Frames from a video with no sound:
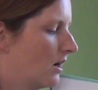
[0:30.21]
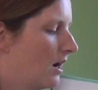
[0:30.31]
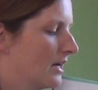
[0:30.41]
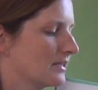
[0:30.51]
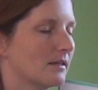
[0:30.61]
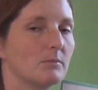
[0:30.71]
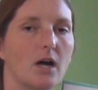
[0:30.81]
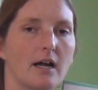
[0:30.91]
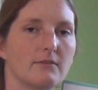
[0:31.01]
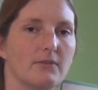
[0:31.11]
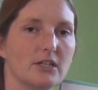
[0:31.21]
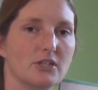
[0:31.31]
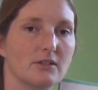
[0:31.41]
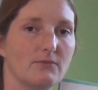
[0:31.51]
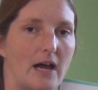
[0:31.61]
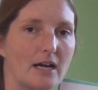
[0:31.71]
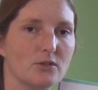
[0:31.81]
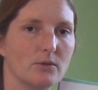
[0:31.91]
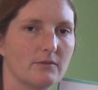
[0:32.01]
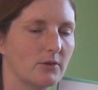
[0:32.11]
awesome nonfiction
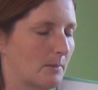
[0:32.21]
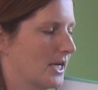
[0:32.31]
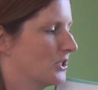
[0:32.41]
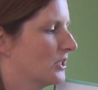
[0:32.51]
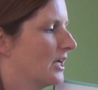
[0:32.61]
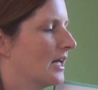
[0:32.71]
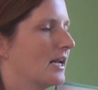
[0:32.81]
factual information,